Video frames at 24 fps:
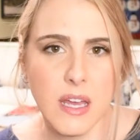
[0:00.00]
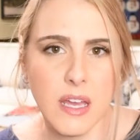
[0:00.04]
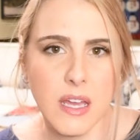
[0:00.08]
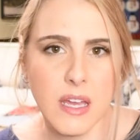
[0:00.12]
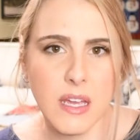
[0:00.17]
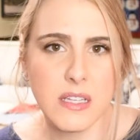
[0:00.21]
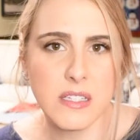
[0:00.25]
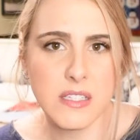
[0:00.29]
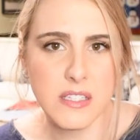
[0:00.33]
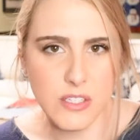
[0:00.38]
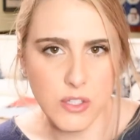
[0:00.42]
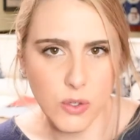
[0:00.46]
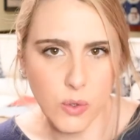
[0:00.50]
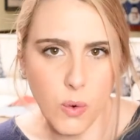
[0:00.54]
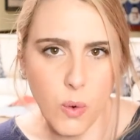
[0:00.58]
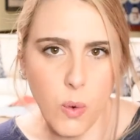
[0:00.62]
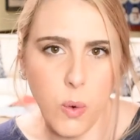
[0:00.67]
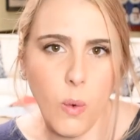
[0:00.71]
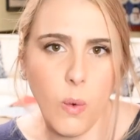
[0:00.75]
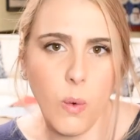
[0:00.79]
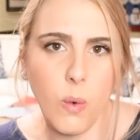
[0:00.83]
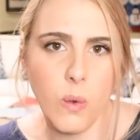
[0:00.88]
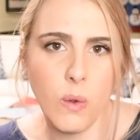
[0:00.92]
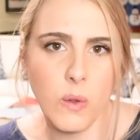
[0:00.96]
it's still
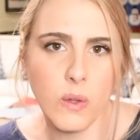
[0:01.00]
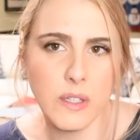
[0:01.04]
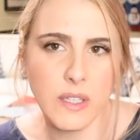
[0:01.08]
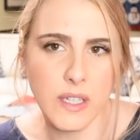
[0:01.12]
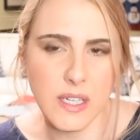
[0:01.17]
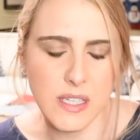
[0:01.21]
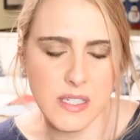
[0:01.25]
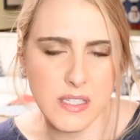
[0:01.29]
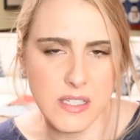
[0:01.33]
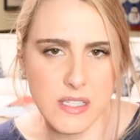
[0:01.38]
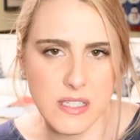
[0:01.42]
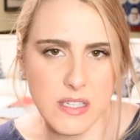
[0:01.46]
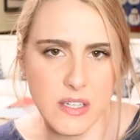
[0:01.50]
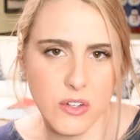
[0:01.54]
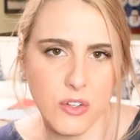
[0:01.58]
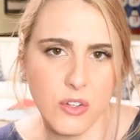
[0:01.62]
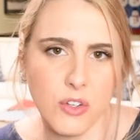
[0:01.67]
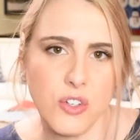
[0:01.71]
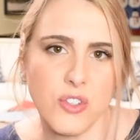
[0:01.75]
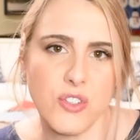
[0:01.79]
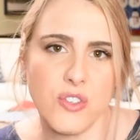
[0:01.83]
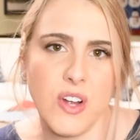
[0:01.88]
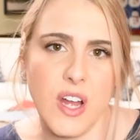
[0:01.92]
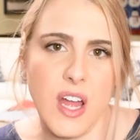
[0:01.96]
cold, it's still
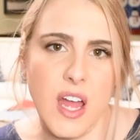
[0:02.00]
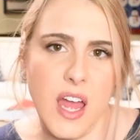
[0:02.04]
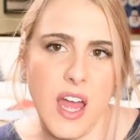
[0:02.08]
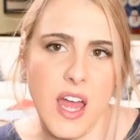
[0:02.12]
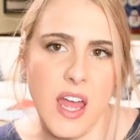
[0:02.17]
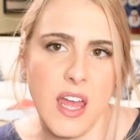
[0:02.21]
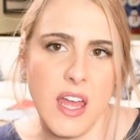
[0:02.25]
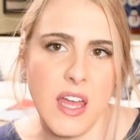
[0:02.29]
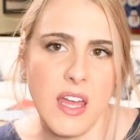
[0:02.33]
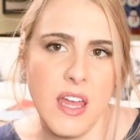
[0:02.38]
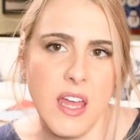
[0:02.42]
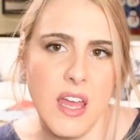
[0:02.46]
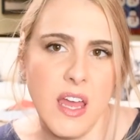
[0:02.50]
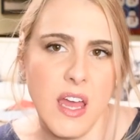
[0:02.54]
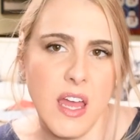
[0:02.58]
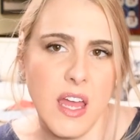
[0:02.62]
gray.